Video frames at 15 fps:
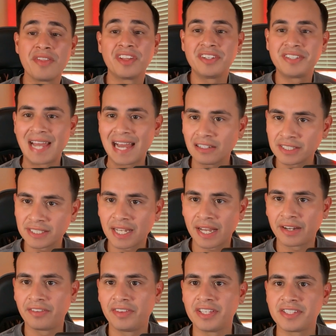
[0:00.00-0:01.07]
downside
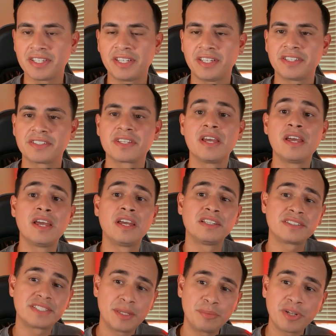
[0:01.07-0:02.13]
of this is
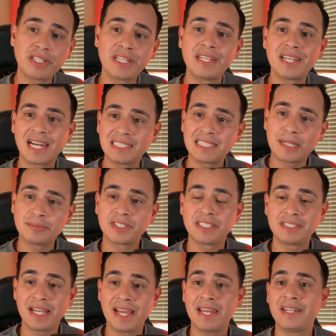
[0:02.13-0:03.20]
typically 9 times out of
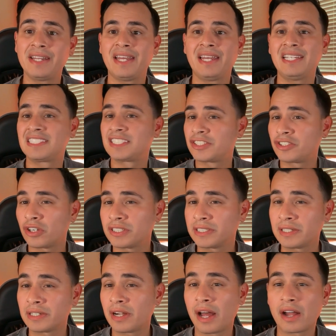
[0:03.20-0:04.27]
10, it starts
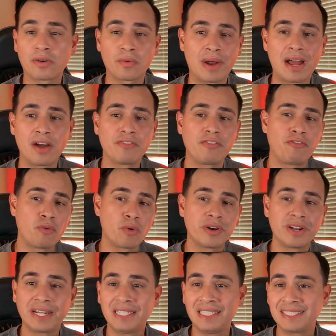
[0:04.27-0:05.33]
at around
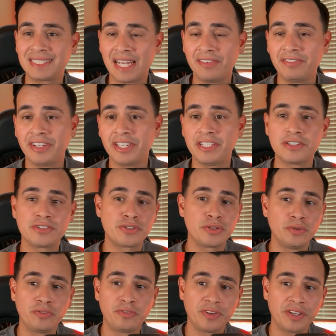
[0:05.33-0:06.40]
$497,
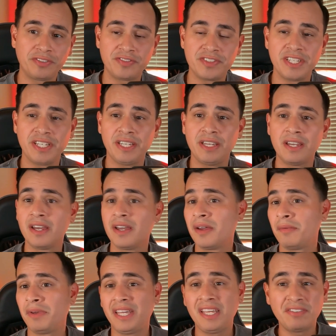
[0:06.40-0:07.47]
$250,
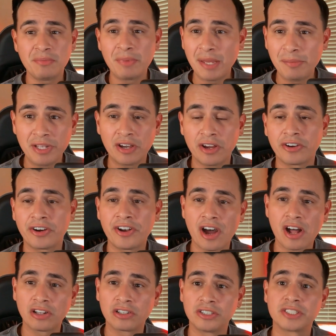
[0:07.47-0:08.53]
even maybe
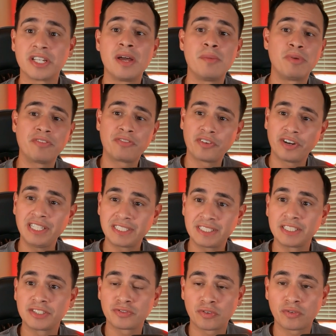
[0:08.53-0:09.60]
$100. But for
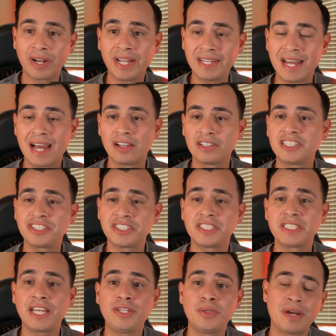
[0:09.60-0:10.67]
instance, for right now, let's just
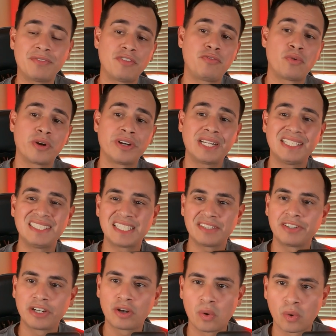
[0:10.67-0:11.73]
say you have a
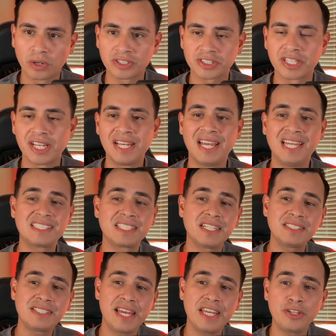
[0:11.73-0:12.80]
$497 course. It's gonna
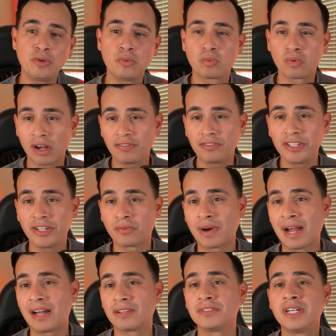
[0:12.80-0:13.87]
take you roughly
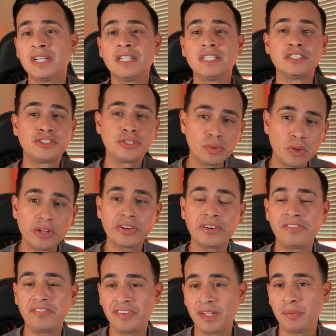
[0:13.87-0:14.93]
around
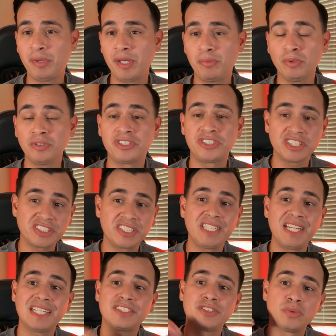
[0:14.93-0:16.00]
250 people just to
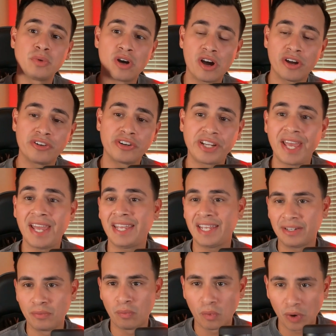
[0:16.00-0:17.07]
get to 100K
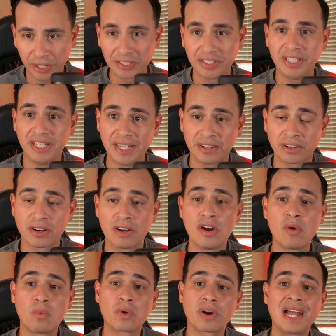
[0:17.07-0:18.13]
in 1 year.
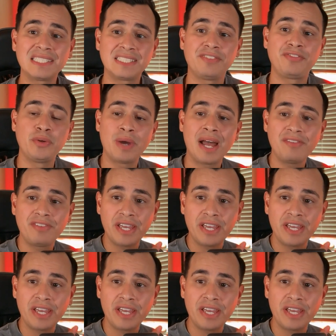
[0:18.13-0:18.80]
Whereas if you have a